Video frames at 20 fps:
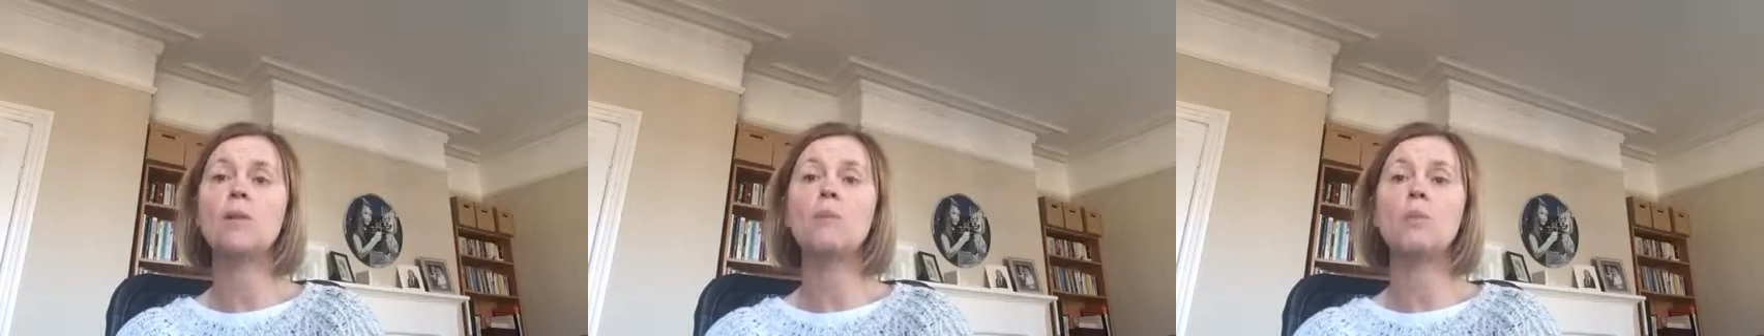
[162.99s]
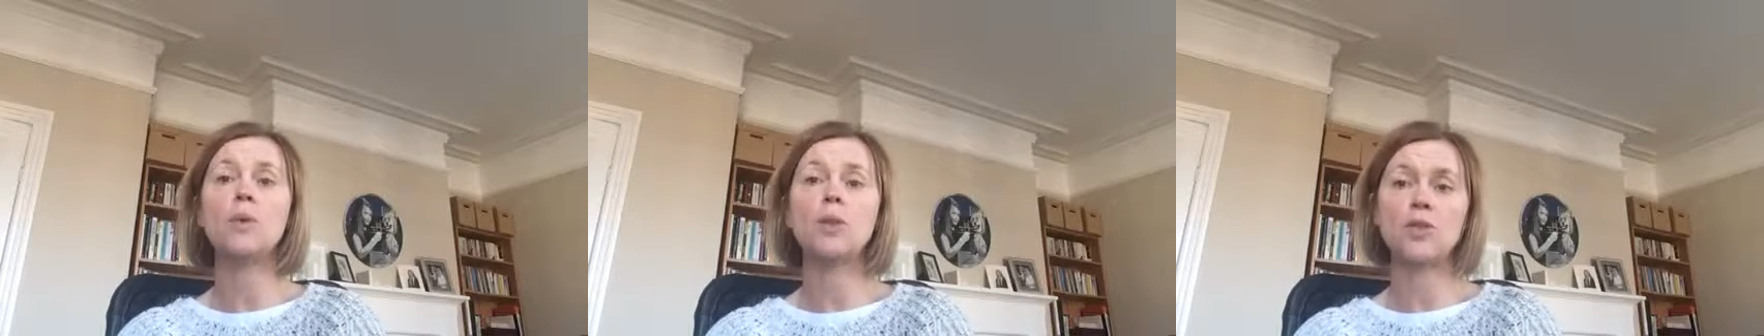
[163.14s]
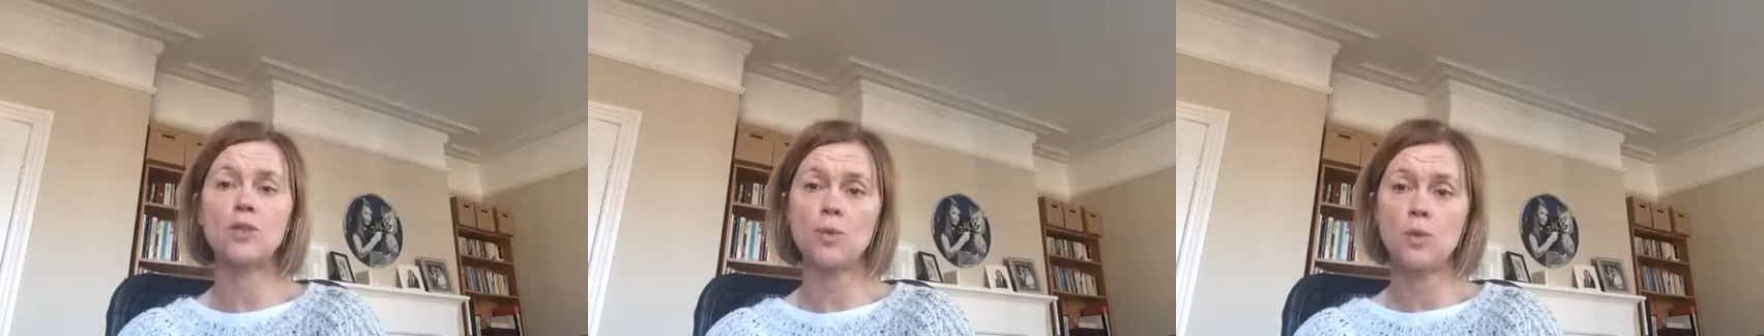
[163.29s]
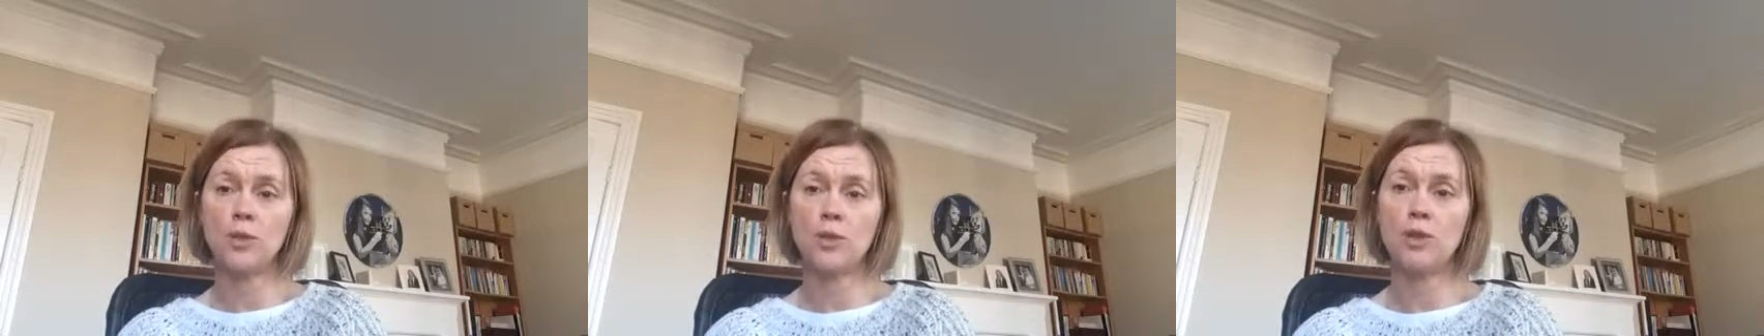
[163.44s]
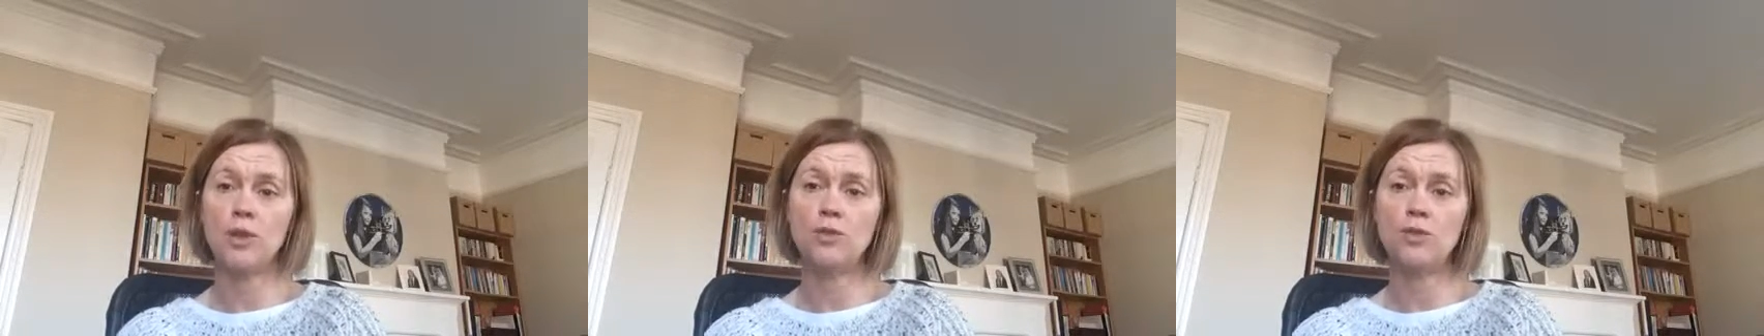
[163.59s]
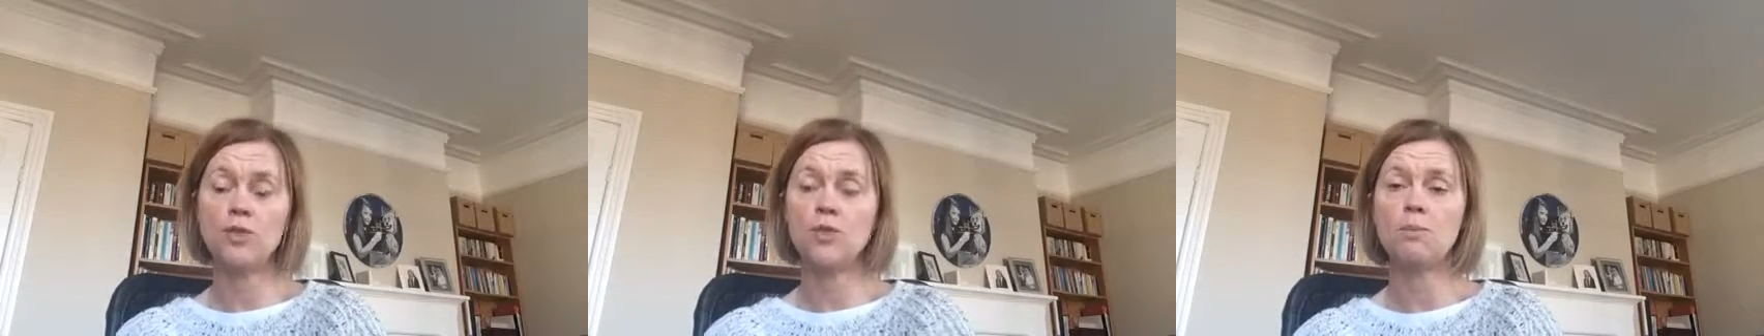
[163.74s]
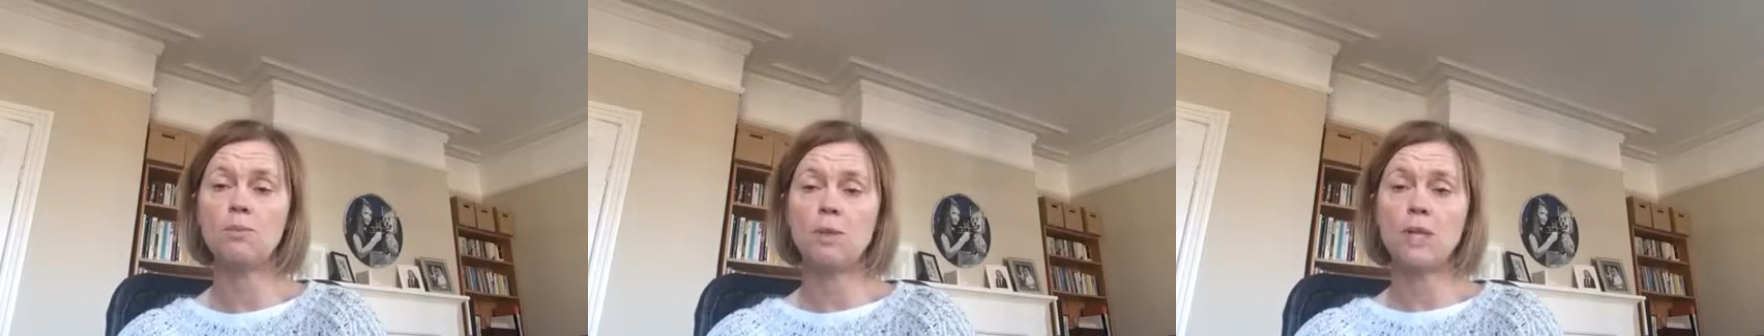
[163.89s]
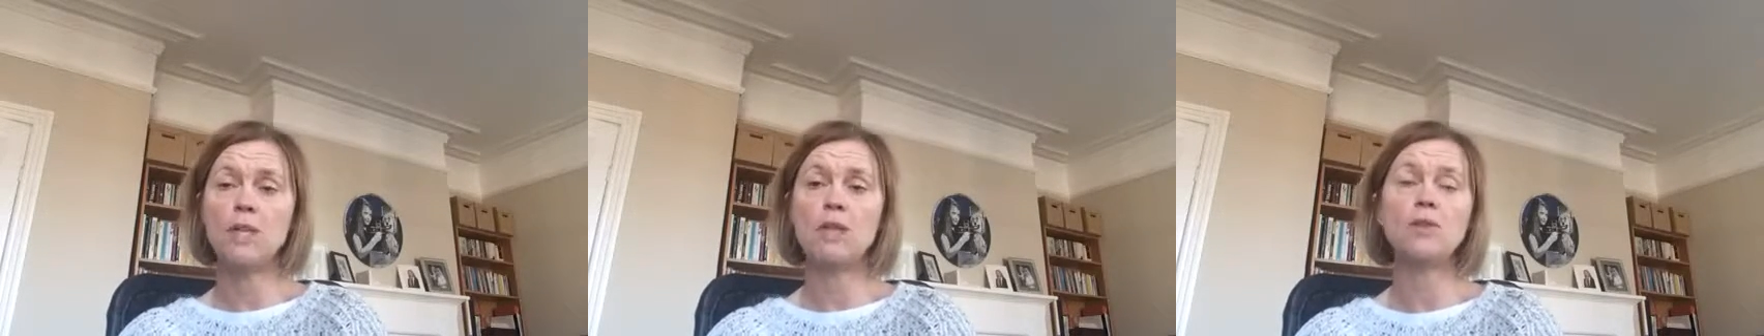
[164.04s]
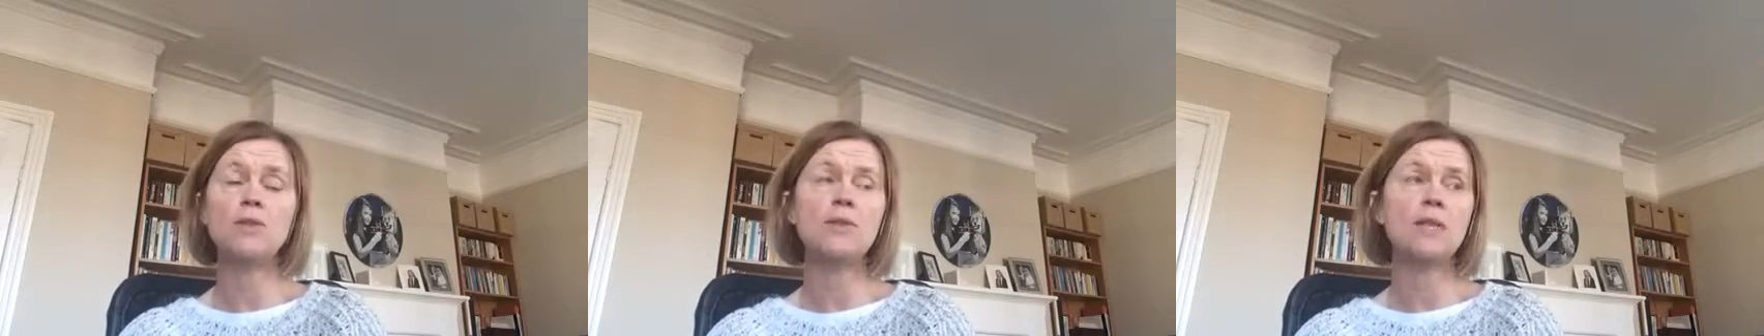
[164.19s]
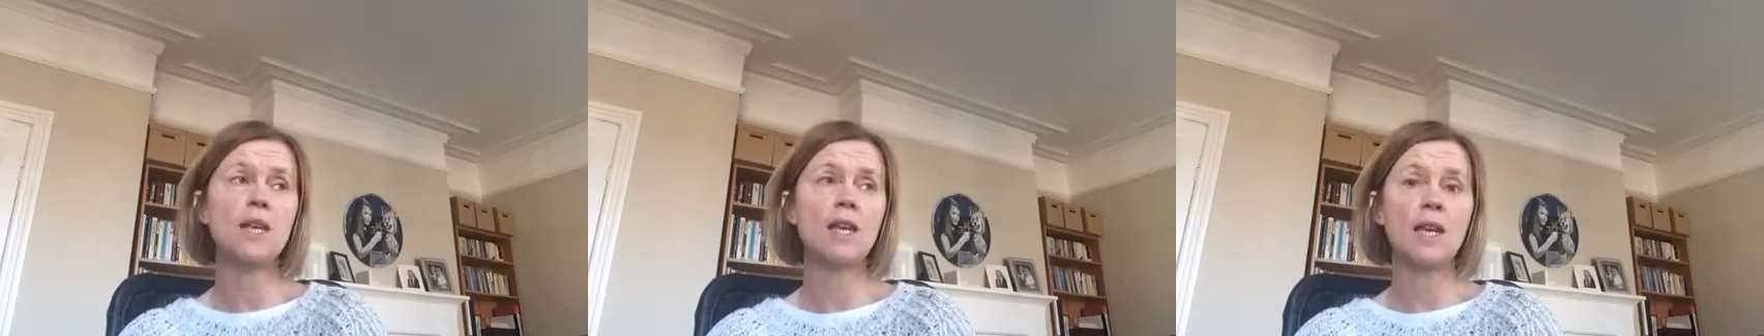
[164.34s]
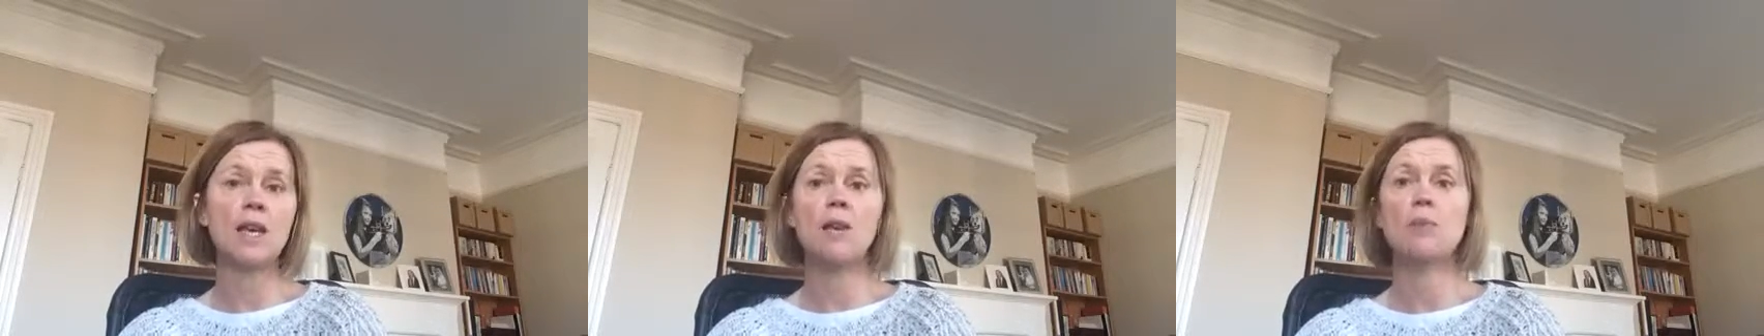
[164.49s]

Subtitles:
and which one you should be using